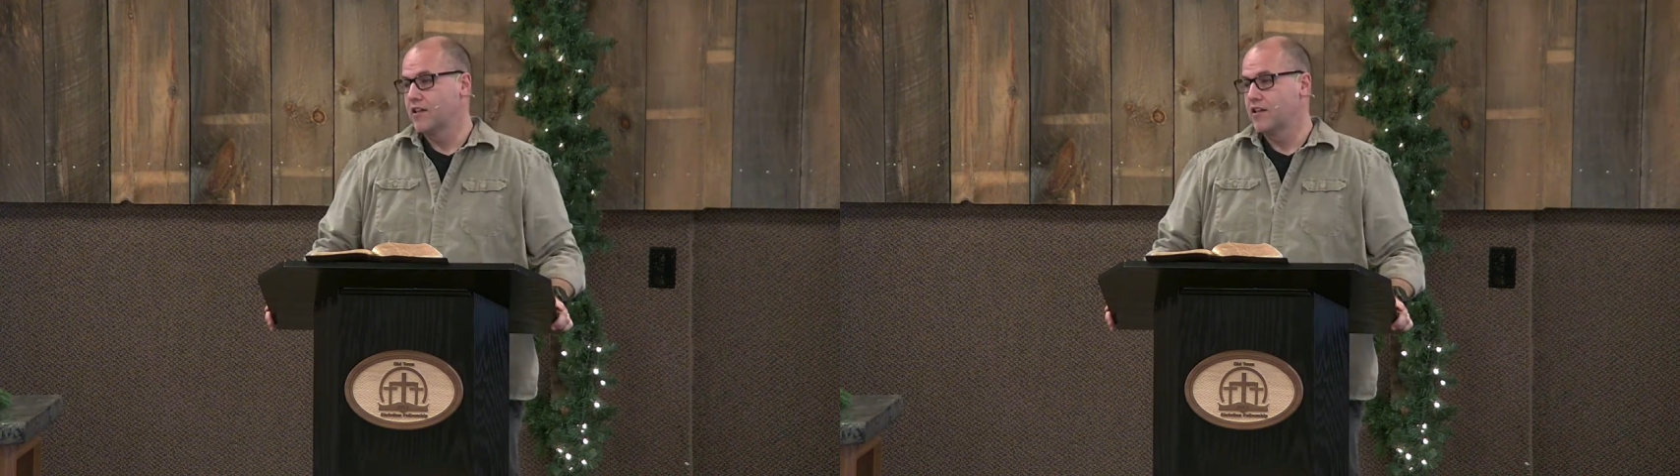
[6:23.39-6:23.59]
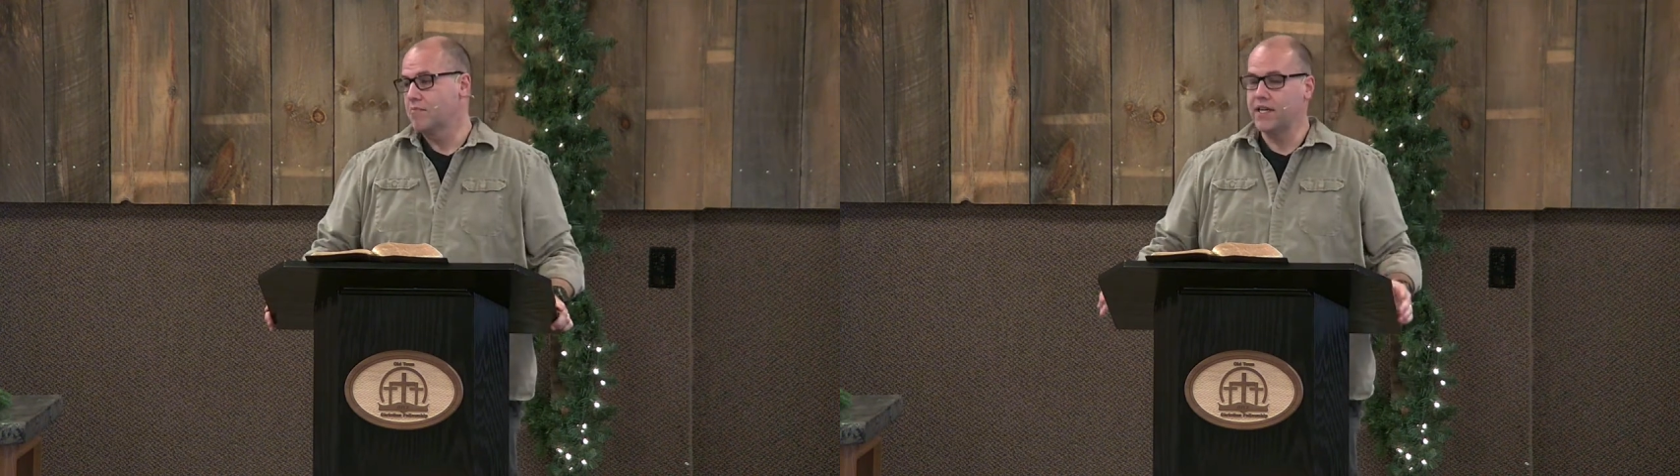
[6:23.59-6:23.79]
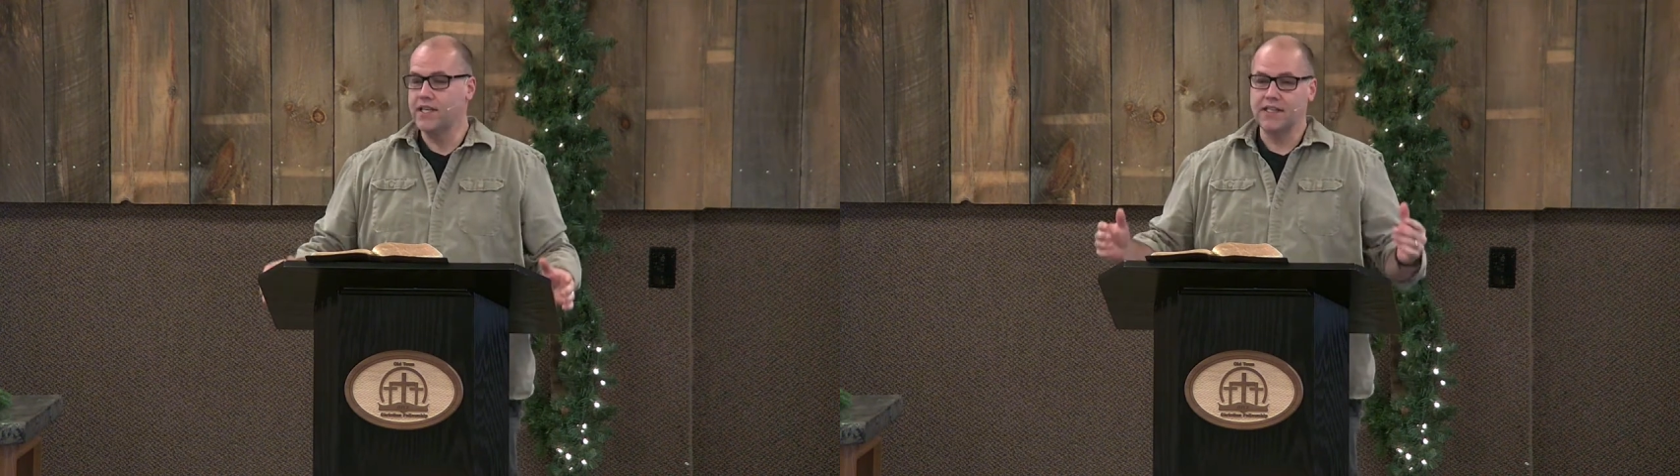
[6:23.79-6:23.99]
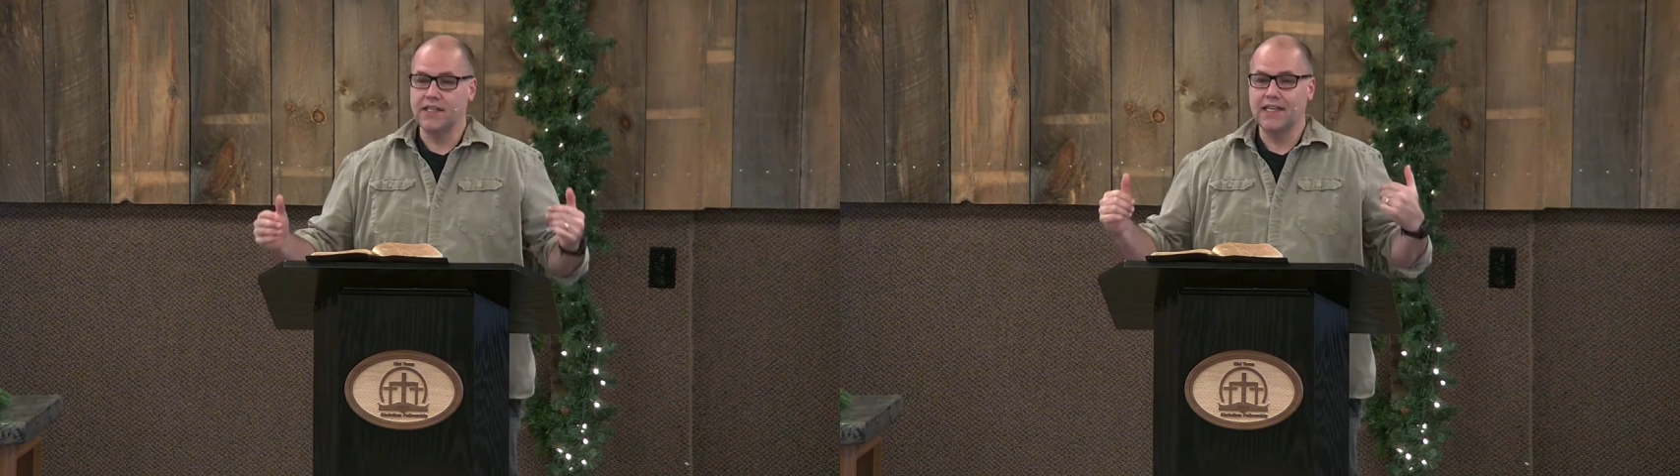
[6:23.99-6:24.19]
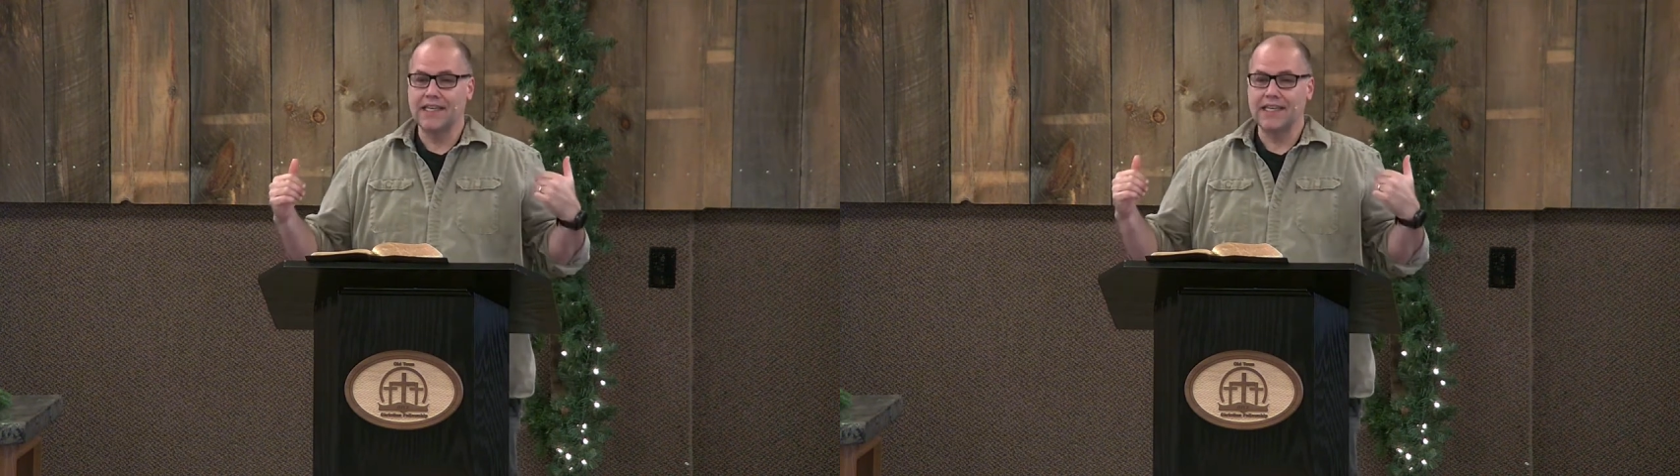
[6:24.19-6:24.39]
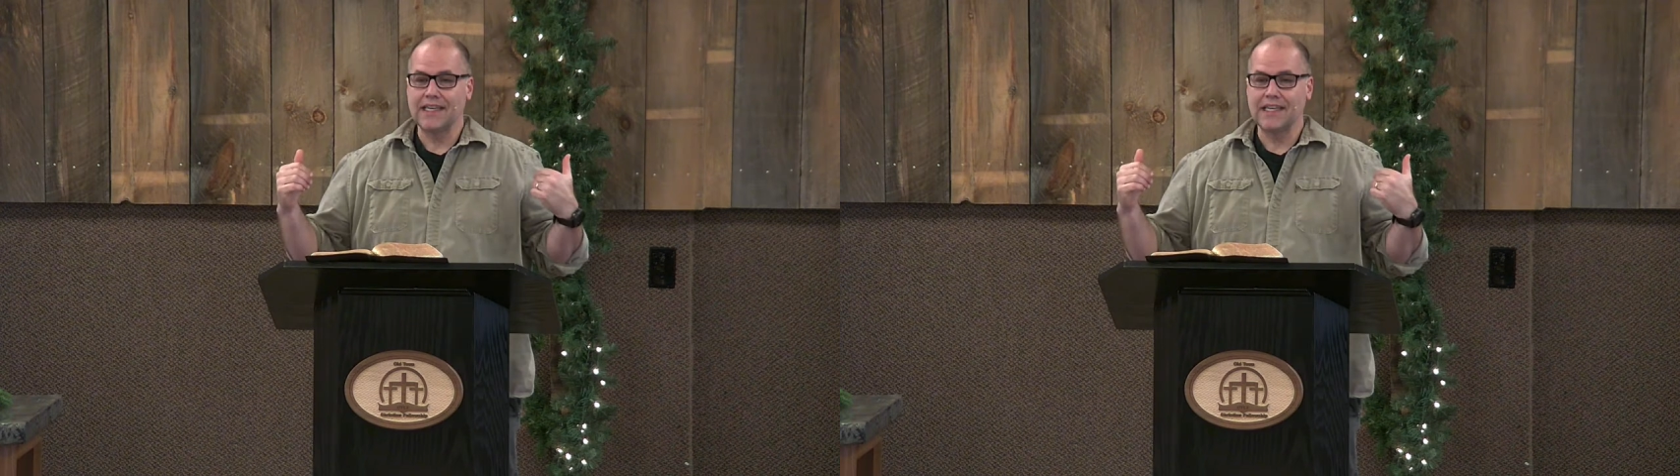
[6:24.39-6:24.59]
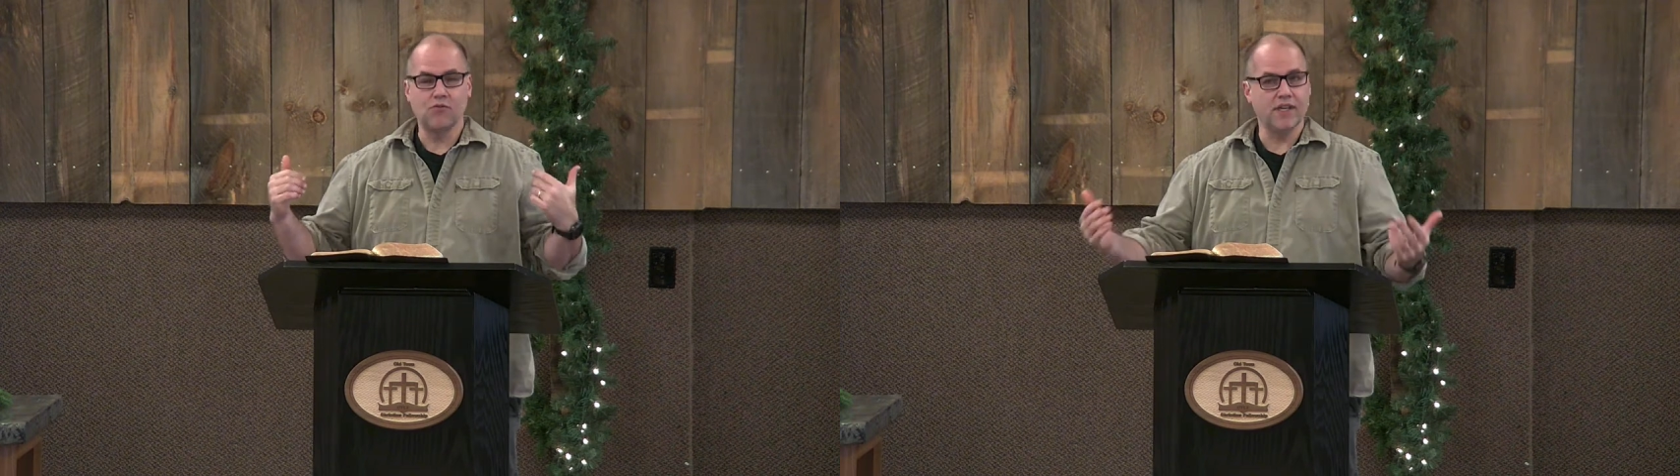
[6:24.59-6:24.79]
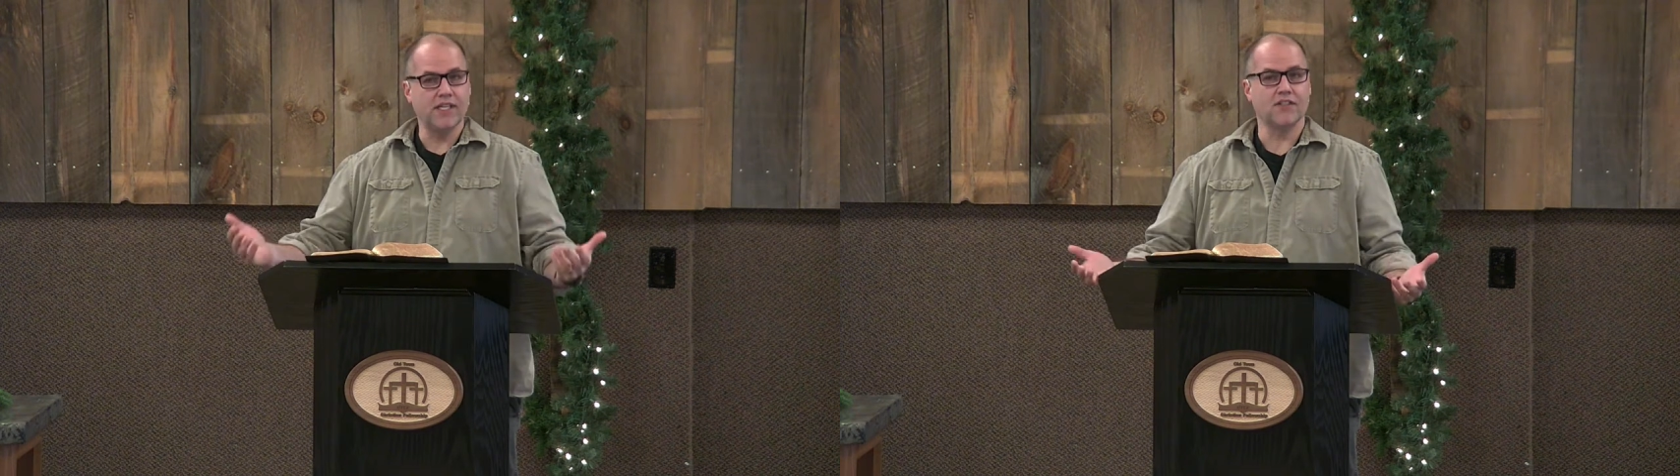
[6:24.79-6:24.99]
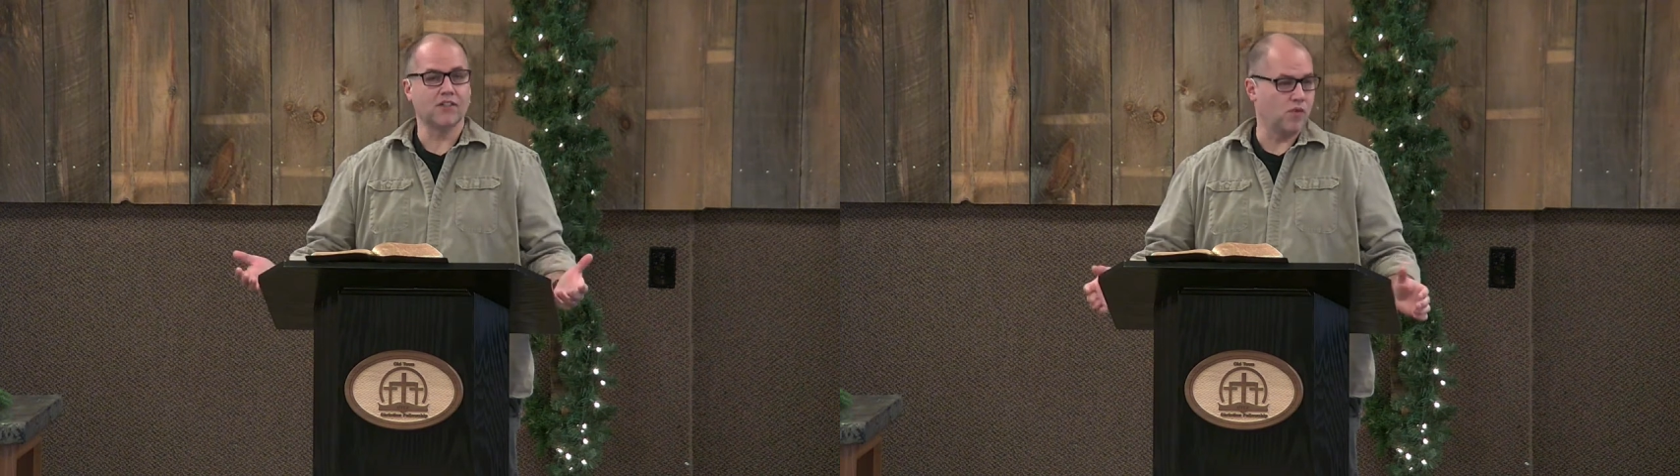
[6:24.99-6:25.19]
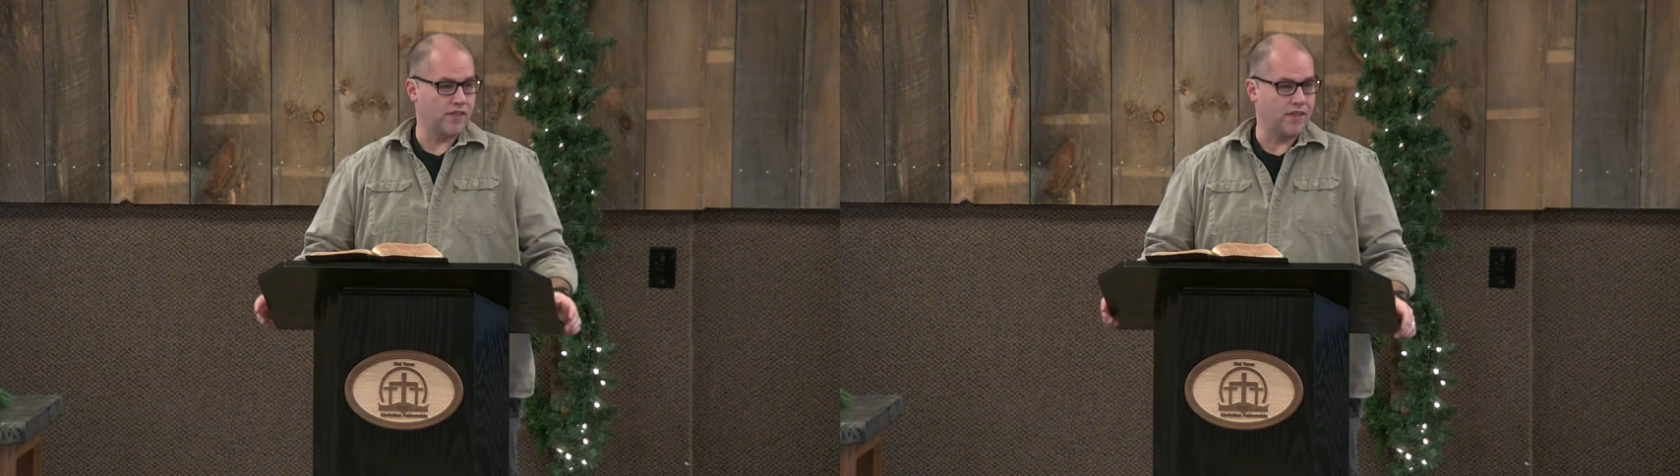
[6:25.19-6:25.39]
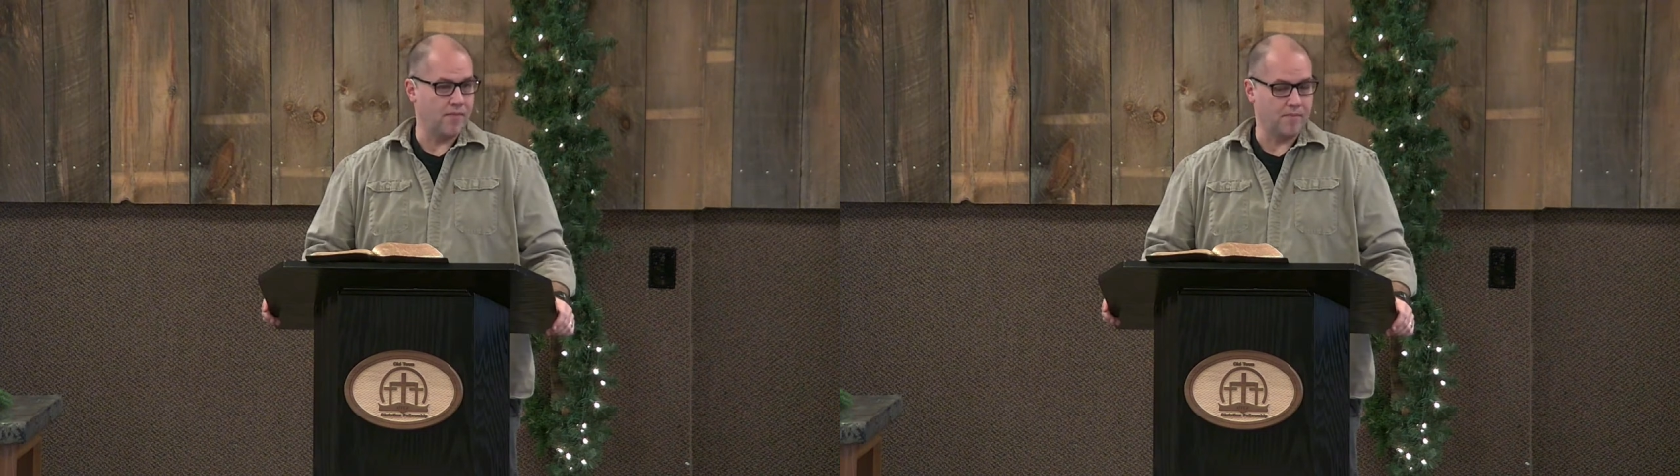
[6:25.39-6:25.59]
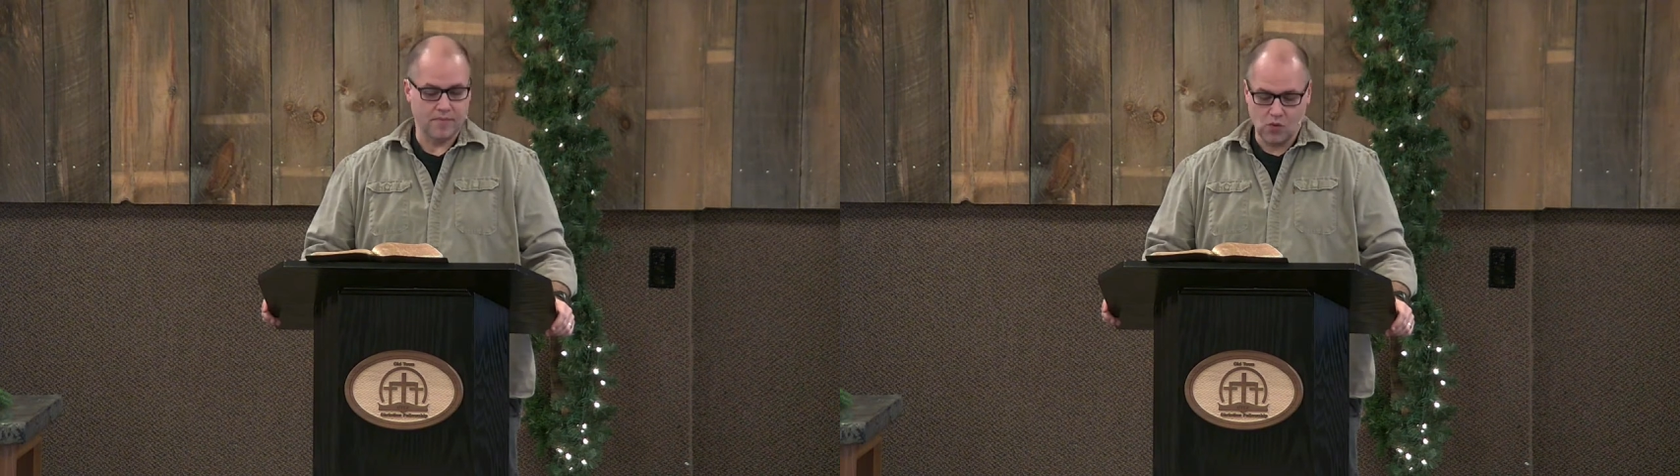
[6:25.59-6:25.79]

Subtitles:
But he reasoned with them.